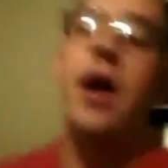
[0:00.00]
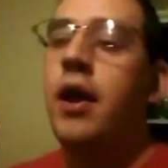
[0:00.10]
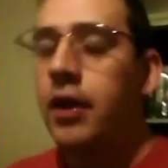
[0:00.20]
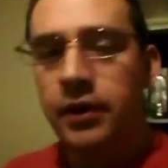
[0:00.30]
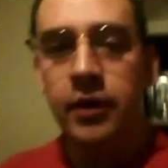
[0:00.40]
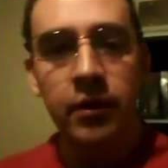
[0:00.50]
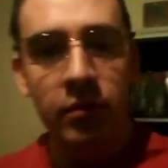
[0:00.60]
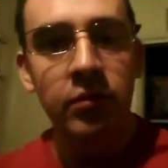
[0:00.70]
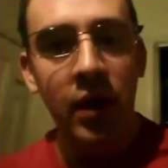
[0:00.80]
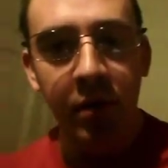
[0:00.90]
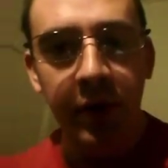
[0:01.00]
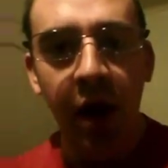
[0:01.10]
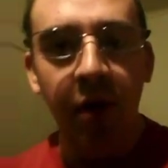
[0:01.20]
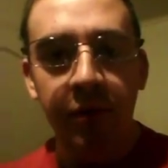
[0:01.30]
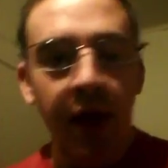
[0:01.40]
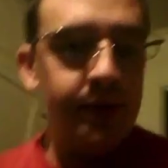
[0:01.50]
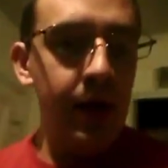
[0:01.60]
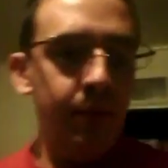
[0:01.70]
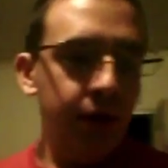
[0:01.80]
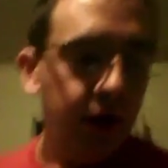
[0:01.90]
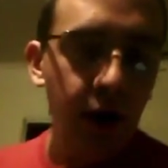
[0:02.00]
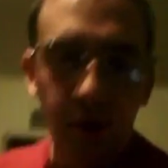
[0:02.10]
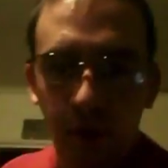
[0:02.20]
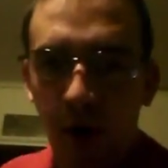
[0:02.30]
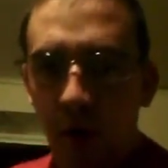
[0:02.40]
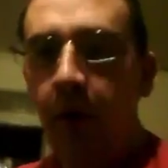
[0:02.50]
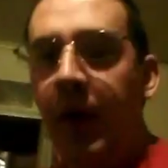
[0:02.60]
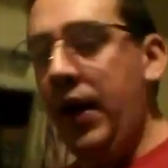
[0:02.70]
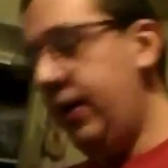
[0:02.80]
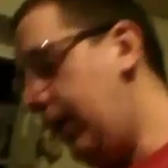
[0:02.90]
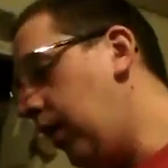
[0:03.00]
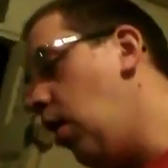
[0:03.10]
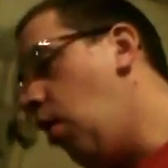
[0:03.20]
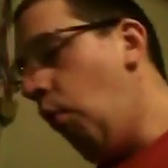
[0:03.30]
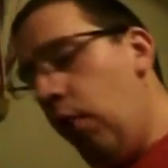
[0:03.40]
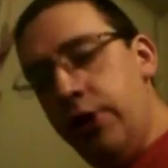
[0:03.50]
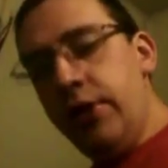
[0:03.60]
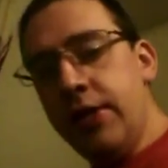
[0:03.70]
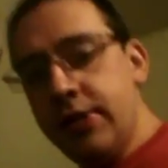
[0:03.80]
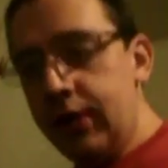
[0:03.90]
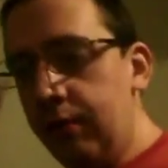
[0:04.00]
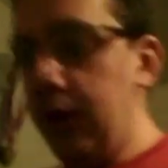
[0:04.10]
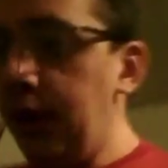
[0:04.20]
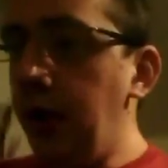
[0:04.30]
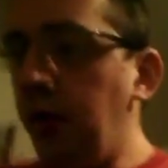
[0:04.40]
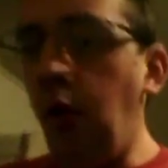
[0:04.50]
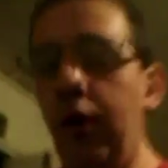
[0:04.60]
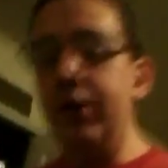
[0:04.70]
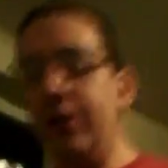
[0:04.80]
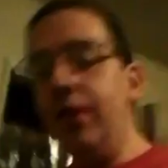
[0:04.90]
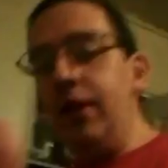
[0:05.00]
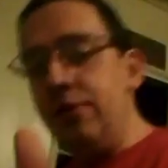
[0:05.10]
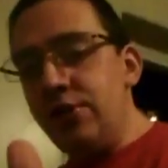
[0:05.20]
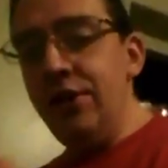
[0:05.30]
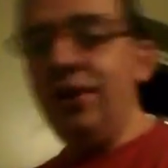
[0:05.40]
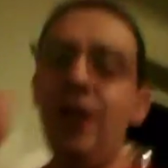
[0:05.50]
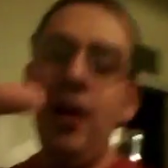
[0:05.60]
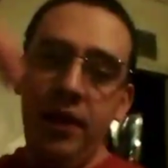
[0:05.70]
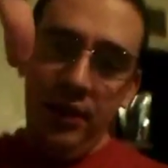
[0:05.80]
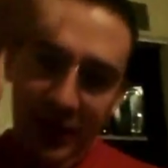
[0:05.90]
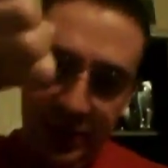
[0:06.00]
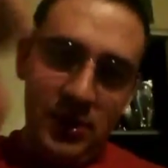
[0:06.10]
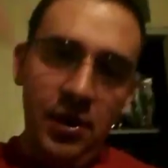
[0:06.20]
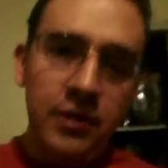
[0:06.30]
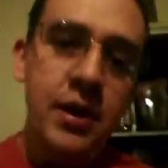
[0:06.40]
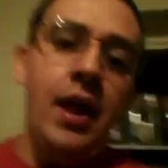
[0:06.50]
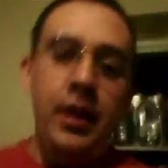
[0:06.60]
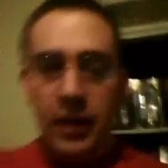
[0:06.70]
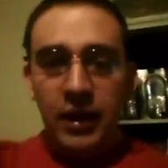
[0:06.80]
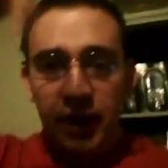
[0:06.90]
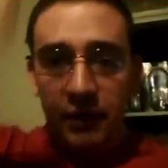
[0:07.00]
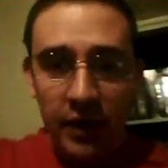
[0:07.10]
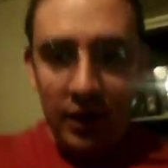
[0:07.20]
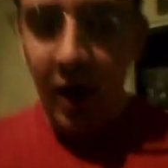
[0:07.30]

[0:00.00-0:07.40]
And he there we go. That's how Monday Night Raw ended. What did you guys think of Monday Night Raw? Did you think it was good? Did you think it sucked? Leave it in the